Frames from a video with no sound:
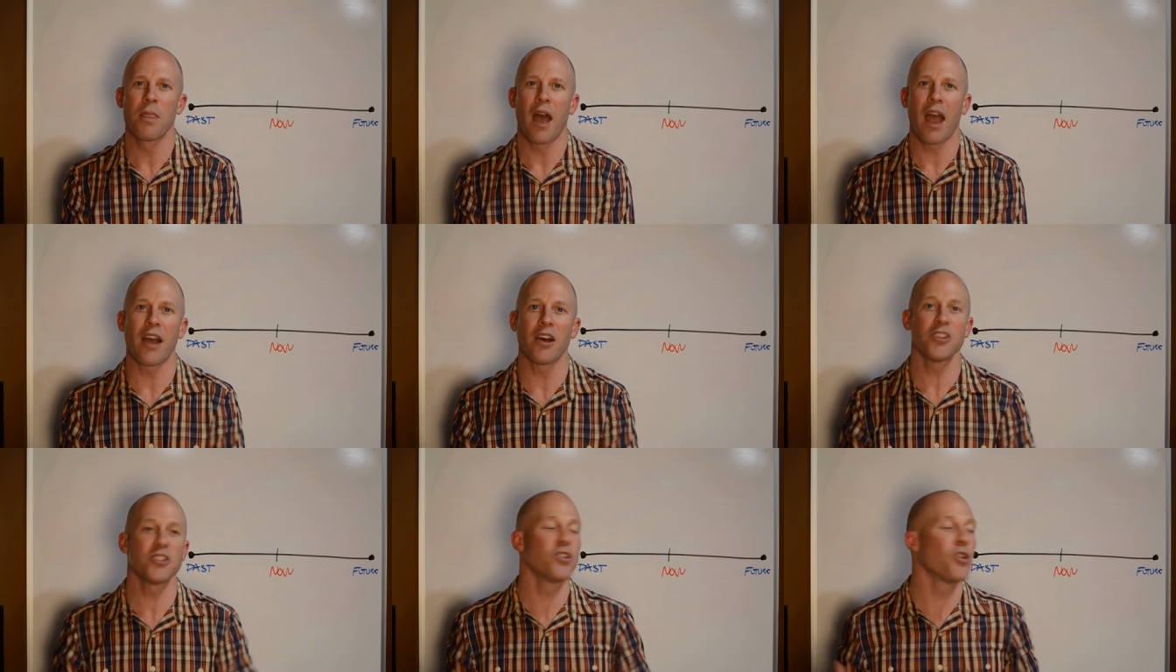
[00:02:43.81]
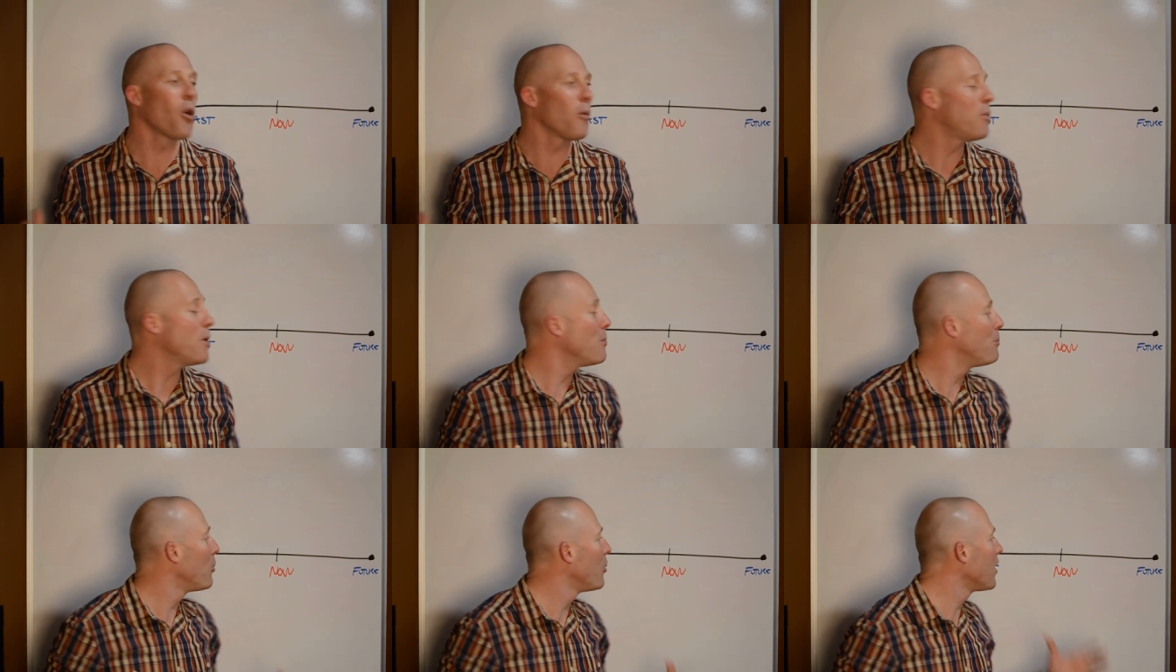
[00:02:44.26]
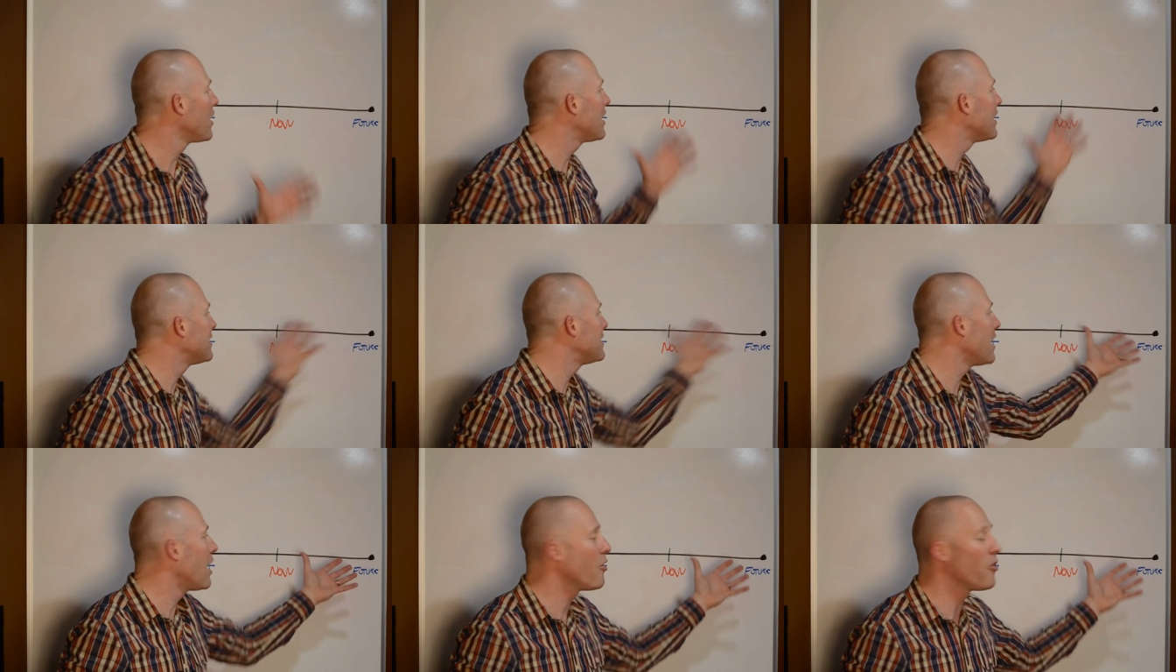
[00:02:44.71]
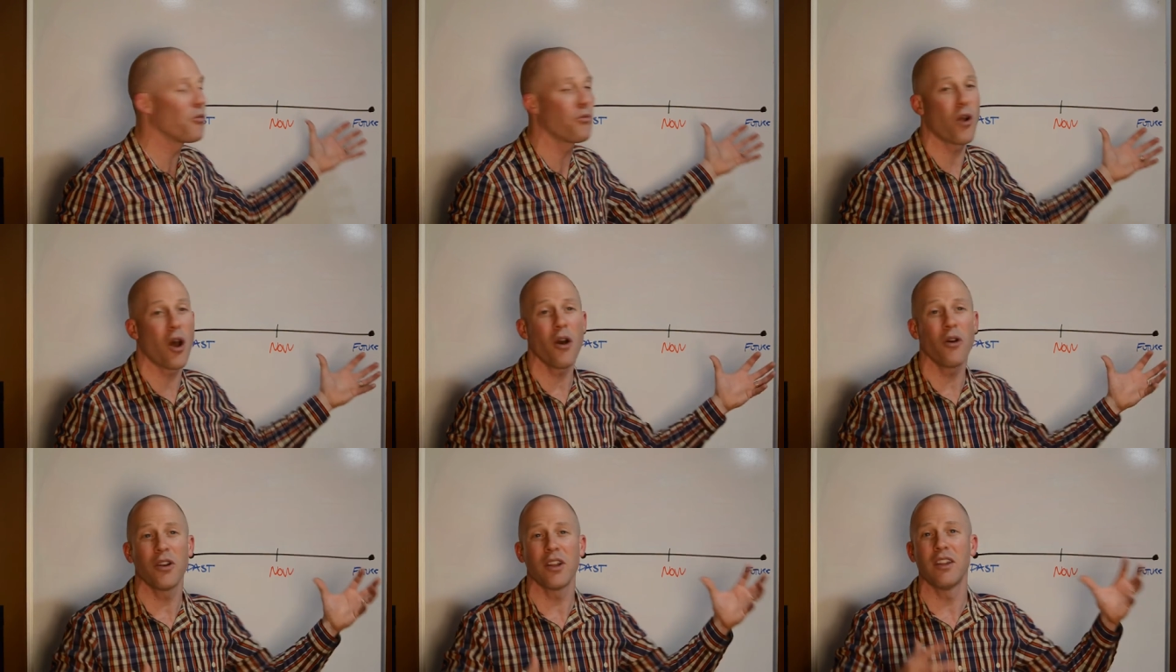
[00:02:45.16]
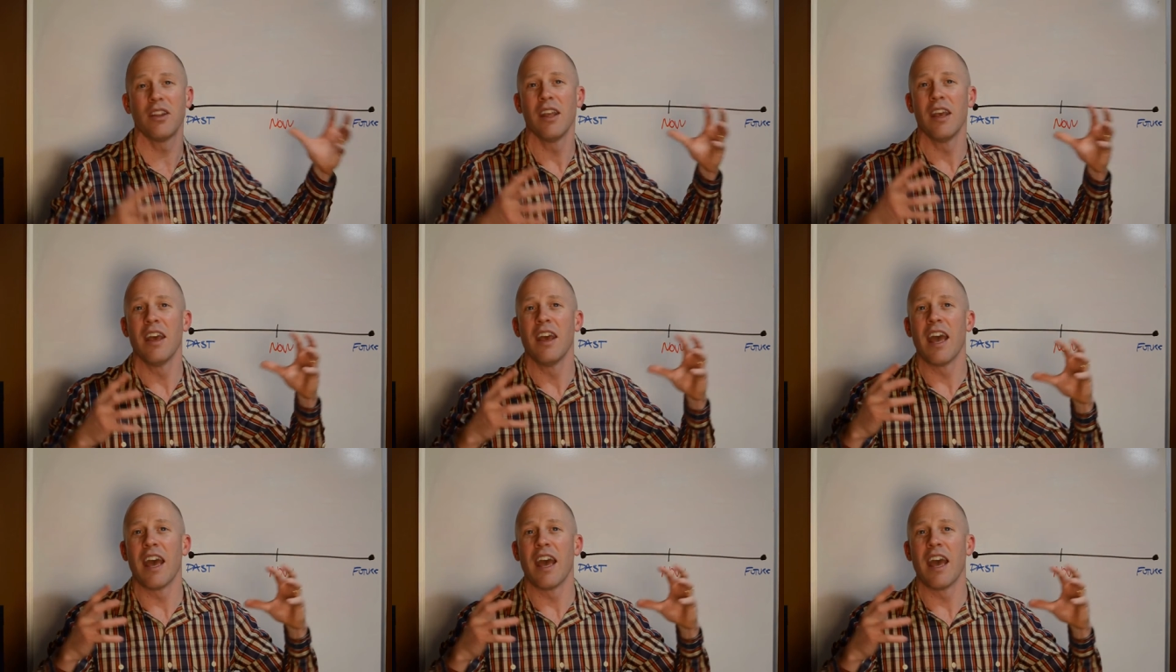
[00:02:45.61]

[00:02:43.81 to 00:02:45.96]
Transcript: I also know people that get down the road and,